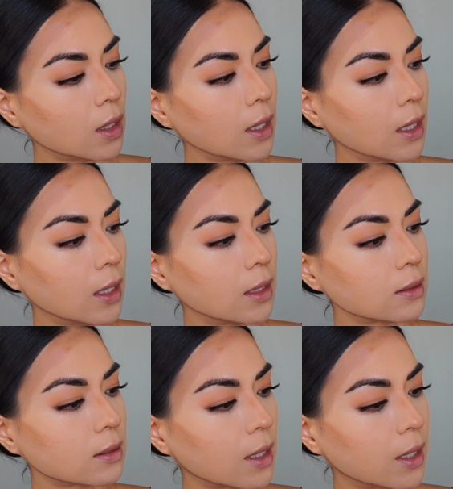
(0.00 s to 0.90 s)

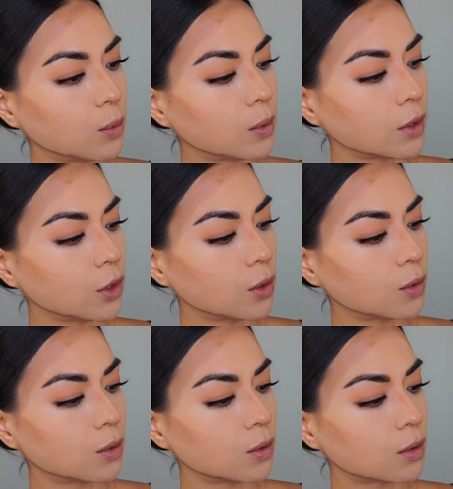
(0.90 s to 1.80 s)
and I will
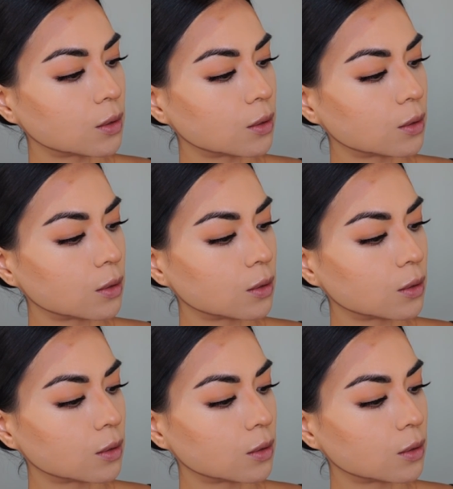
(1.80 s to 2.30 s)
use